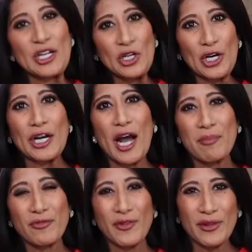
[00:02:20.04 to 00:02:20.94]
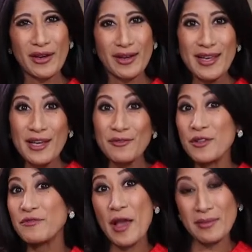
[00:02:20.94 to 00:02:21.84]
cook up for the, for
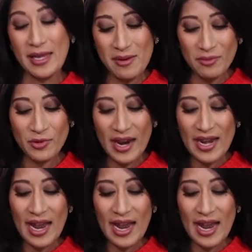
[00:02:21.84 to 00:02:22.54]
the family, right?